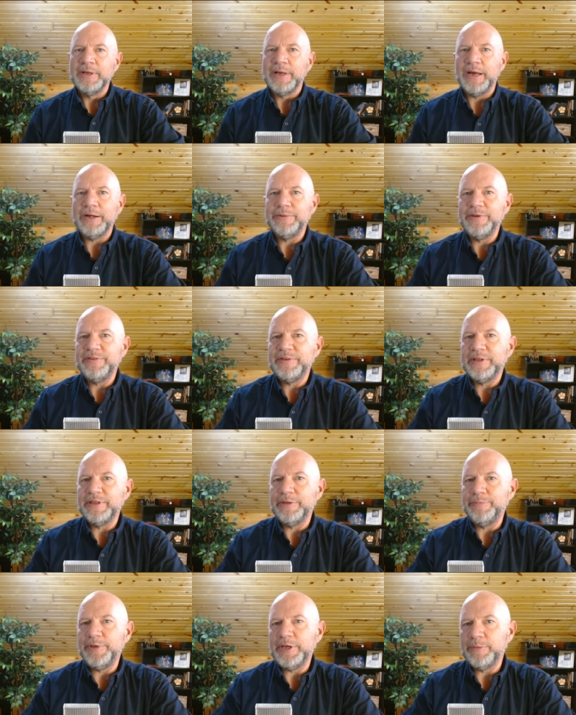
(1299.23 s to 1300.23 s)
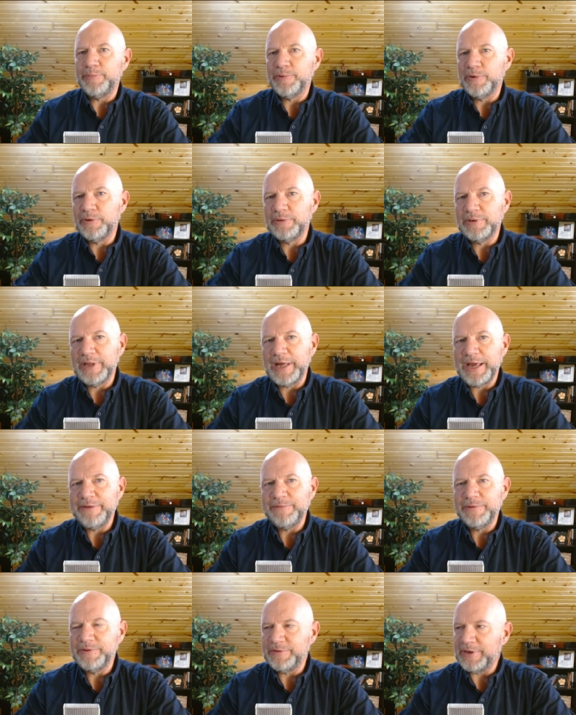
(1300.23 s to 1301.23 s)
I always said that being pro
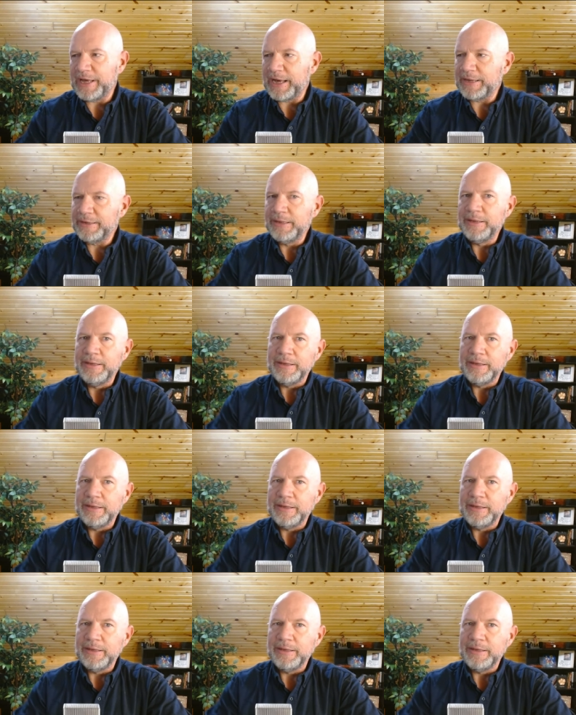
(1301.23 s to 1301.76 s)
life was not